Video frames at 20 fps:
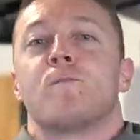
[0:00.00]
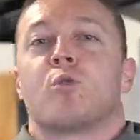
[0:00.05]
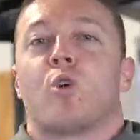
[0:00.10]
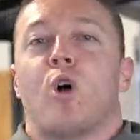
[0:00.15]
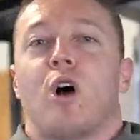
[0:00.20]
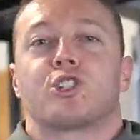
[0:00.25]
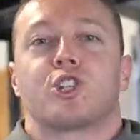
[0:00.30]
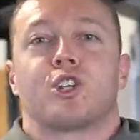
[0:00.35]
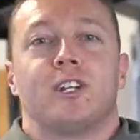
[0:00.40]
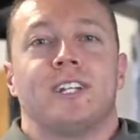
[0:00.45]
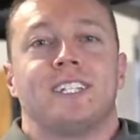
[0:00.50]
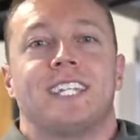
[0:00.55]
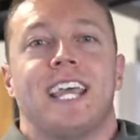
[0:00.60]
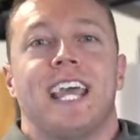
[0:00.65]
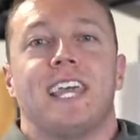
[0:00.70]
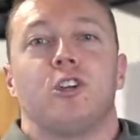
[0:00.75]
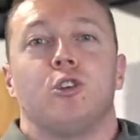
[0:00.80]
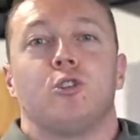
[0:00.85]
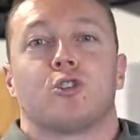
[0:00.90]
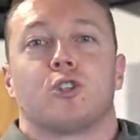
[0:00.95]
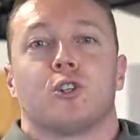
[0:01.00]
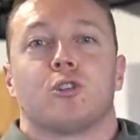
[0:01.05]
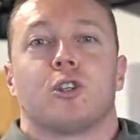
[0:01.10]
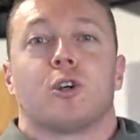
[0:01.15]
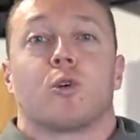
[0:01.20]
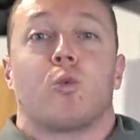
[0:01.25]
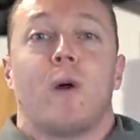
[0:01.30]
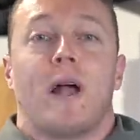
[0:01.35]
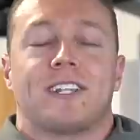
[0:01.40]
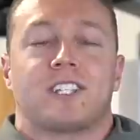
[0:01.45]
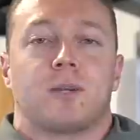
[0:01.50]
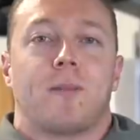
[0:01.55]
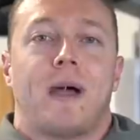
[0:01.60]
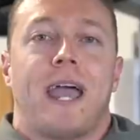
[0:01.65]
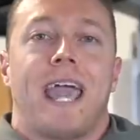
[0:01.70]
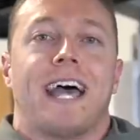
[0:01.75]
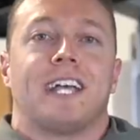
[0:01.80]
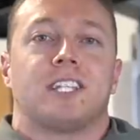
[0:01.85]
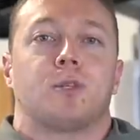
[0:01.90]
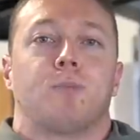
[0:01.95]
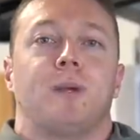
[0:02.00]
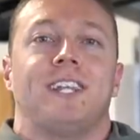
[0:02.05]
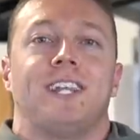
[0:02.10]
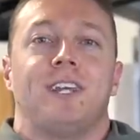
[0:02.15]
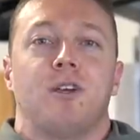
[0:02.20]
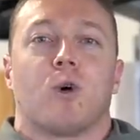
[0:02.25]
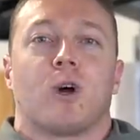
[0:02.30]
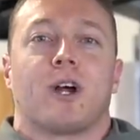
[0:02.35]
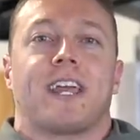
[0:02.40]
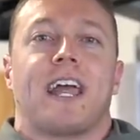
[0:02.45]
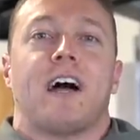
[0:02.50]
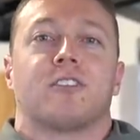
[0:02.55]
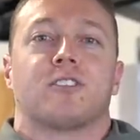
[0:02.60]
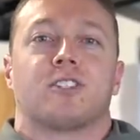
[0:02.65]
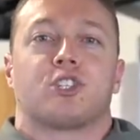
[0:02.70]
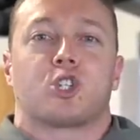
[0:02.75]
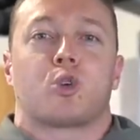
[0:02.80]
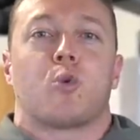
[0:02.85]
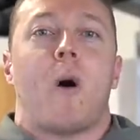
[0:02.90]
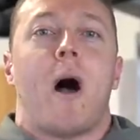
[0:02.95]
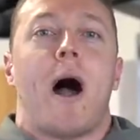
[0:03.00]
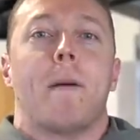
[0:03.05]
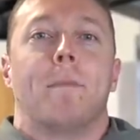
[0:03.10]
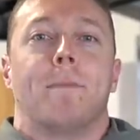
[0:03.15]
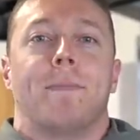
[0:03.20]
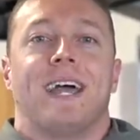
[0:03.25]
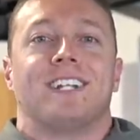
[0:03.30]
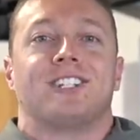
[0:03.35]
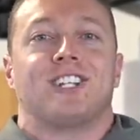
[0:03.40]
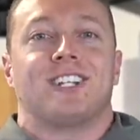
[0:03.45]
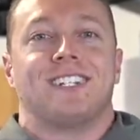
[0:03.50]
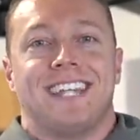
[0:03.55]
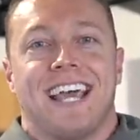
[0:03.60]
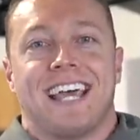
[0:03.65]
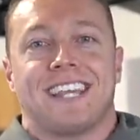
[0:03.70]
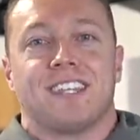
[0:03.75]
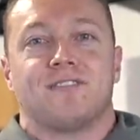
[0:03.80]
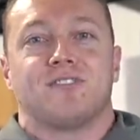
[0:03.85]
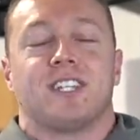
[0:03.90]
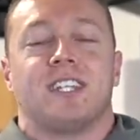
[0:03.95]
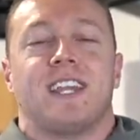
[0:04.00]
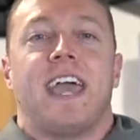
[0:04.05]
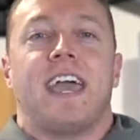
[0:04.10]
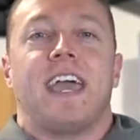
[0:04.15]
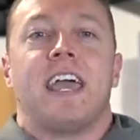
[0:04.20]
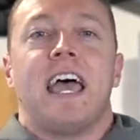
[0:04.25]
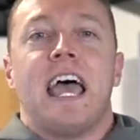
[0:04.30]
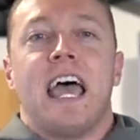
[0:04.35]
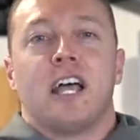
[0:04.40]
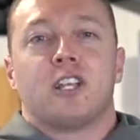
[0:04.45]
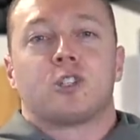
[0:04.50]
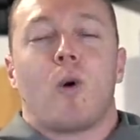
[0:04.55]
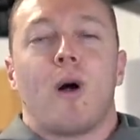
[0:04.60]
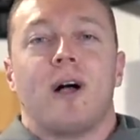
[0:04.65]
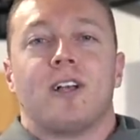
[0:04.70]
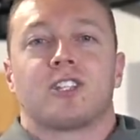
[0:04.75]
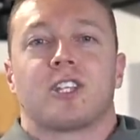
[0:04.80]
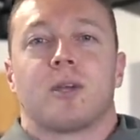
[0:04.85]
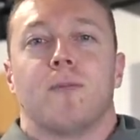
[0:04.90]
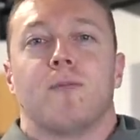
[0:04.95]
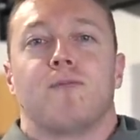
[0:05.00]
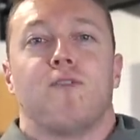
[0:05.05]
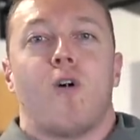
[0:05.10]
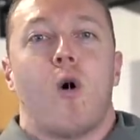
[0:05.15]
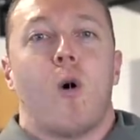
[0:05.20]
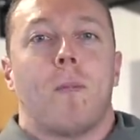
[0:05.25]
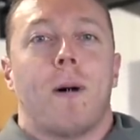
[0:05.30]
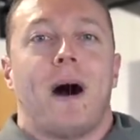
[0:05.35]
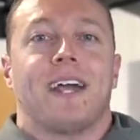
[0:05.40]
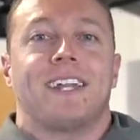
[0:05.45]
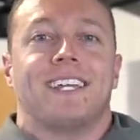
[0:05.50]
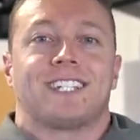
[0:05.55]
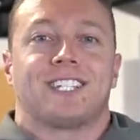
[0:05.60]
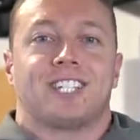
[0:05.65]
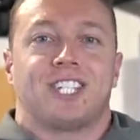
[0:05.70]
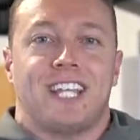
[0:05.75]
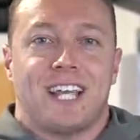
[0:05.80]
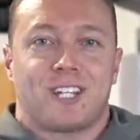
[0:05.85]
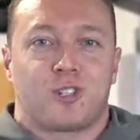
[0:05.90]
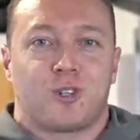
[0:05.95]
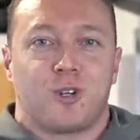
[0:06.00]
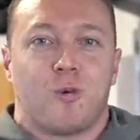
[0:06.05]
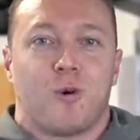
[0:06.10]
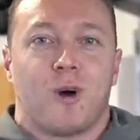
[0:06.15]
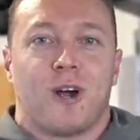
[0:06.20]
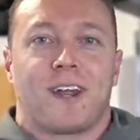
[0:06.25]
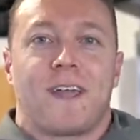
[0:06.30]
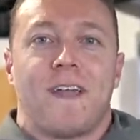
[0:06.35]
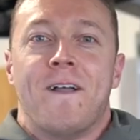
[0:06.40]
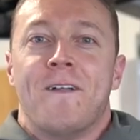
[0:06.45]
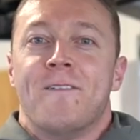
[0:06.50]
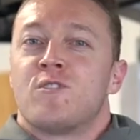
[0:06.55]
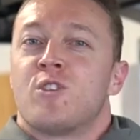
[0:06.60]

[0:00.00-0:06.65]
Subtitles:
We're also gonna take you through the rest of my SBD workout, the squat, bench, and deadlift today, as well as some full body accessory work.